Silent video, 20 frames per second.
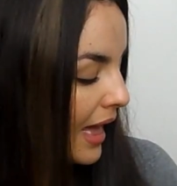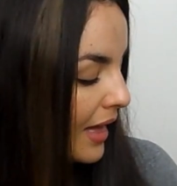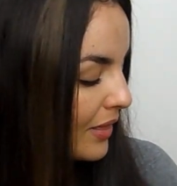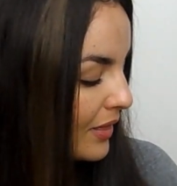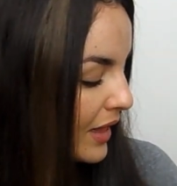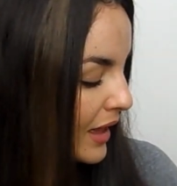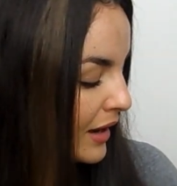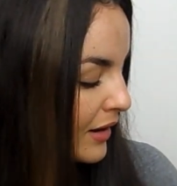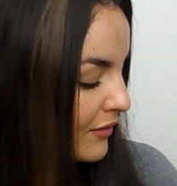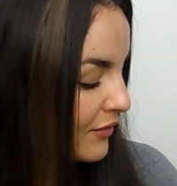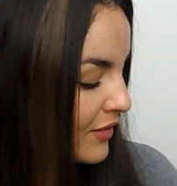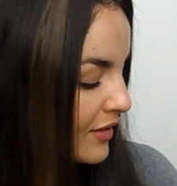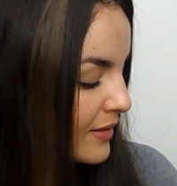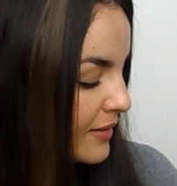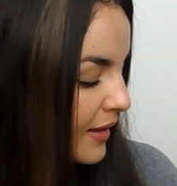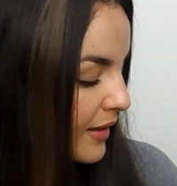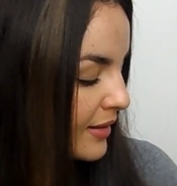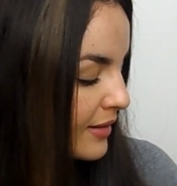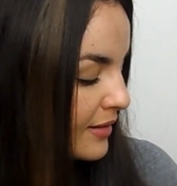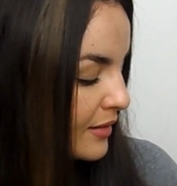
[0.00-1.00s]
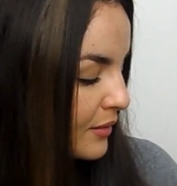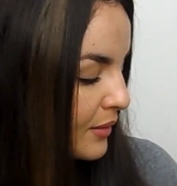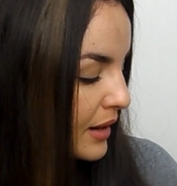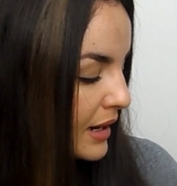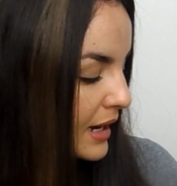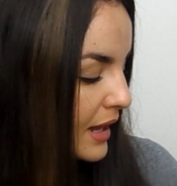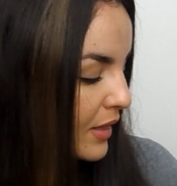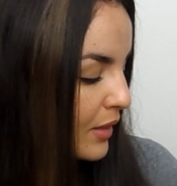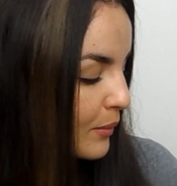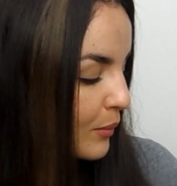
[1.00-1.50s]
and then for
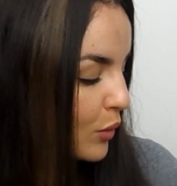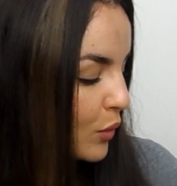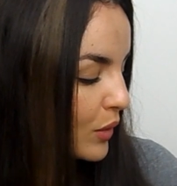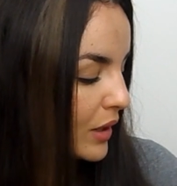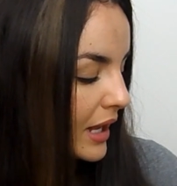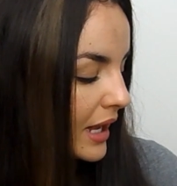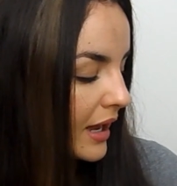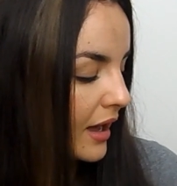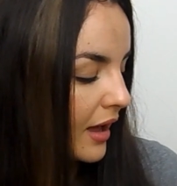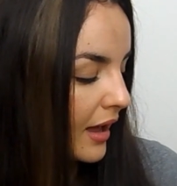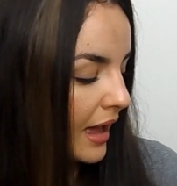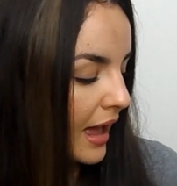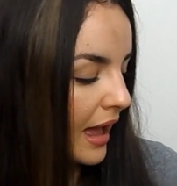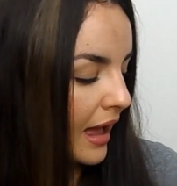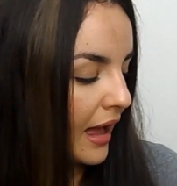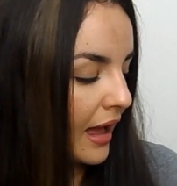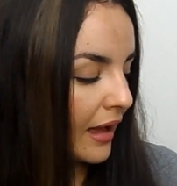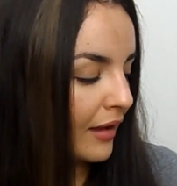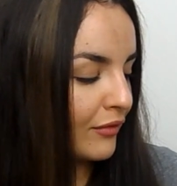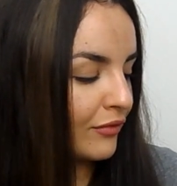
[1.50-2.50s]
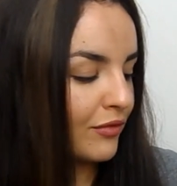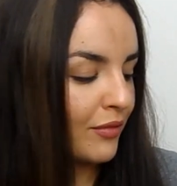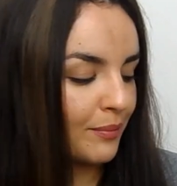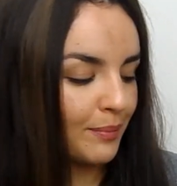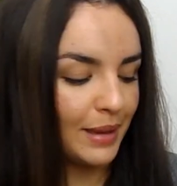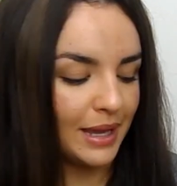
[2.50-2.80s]
sunscreen in the morning I have